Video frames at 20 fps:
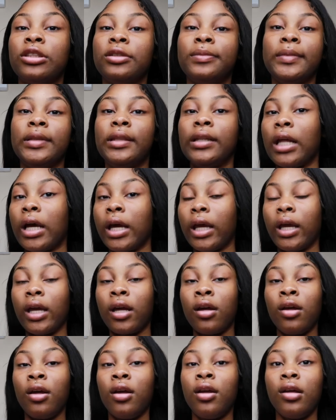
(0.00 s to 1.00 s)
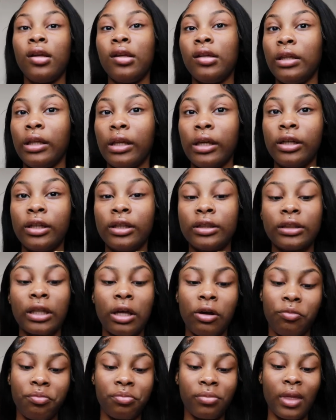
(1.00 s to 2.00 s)
to me, like yeah,
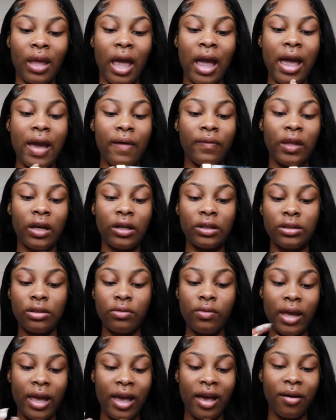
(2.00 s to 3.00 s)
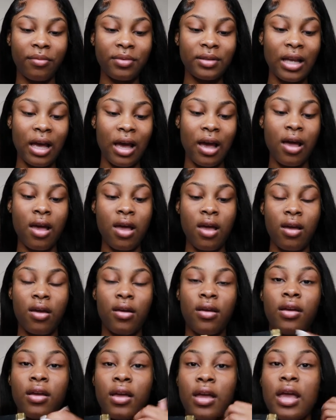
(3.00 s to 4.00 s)
so I have those two apps.
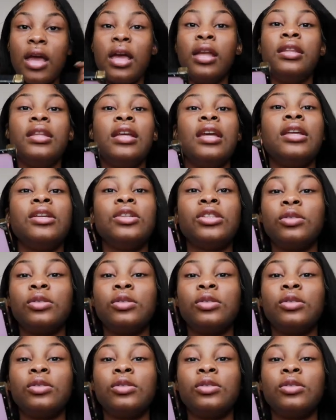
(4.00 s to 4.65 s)
And then you